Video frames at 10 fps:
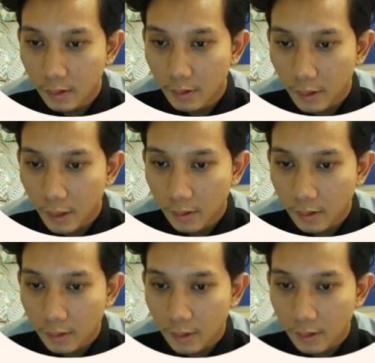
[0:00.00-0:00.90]
The error
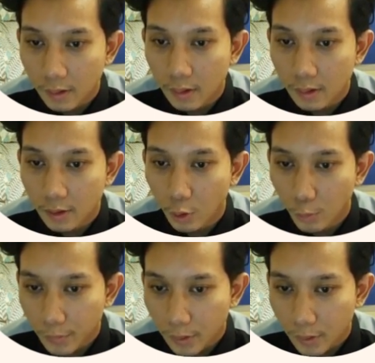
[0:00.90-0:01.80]
signal is
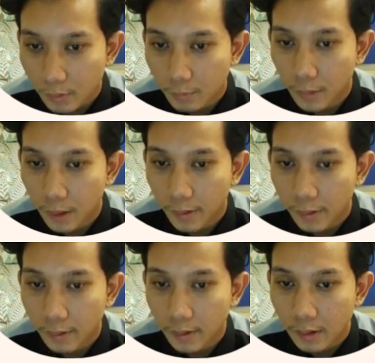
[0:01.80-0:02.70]
obtained by
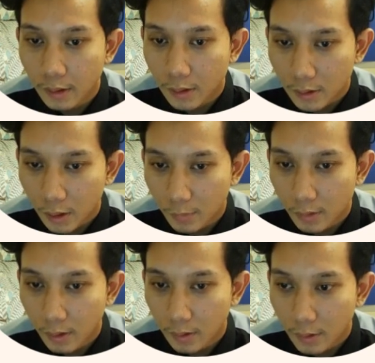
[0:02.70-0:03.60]

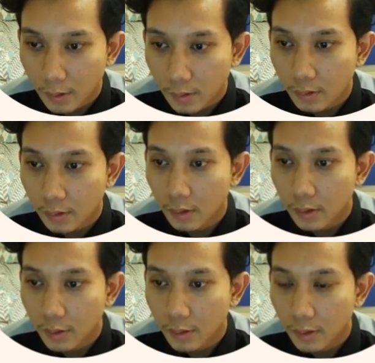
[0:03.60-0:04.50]
subtracting
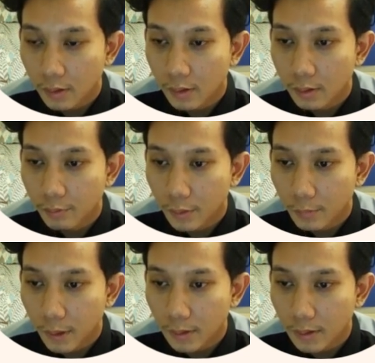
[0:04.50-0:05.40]
the
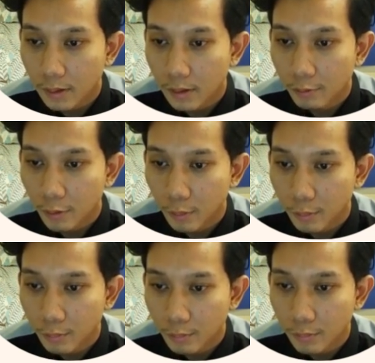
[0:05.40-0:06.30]
feedback signal
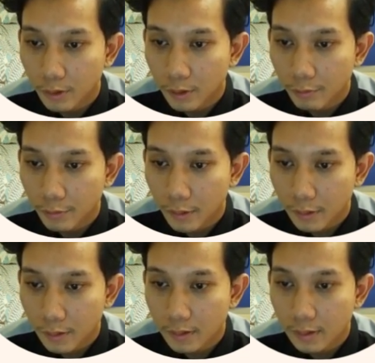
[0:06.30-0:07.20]
from
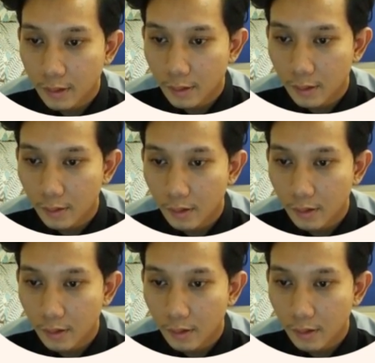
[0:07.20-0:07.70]
reference signal.